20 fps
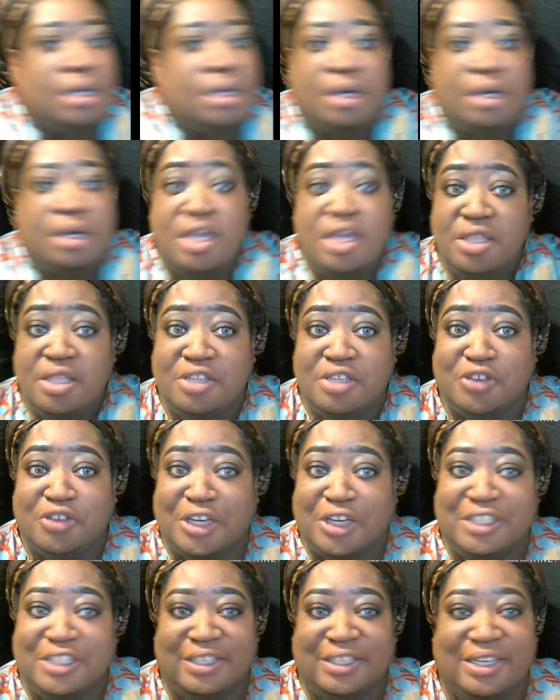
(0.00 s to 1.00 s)
another
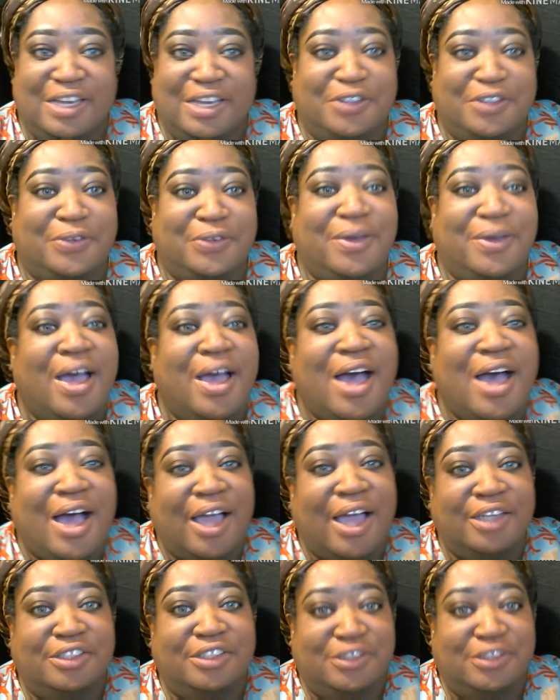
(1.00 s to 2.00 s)
strange thing that I do,
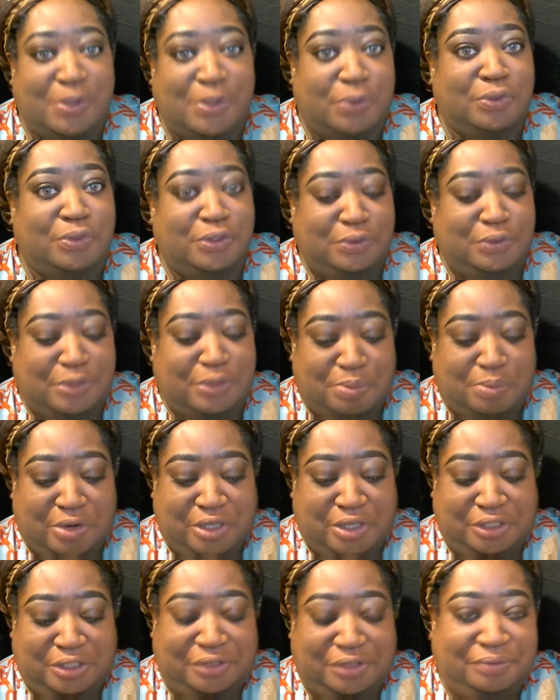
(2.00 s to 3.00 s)
I don't use a
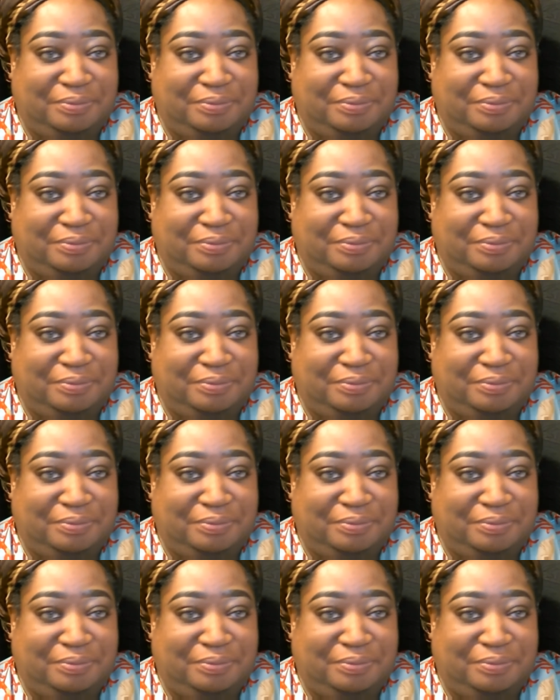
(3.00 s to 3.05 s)
brush.